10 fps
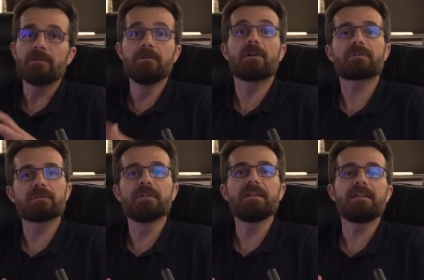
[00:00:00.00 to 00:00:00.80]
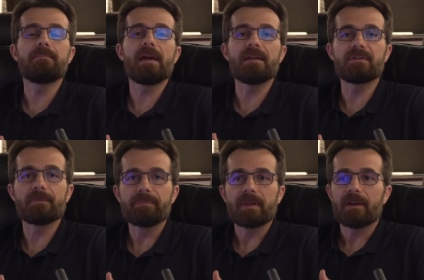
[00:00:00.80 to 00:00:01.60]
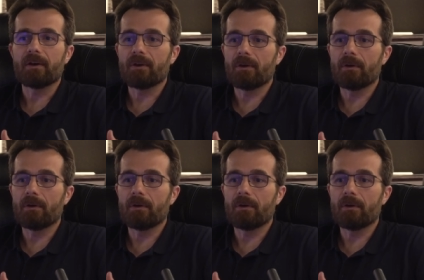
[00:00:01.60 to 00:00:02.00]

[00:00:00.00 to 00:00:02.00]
not only they made uh,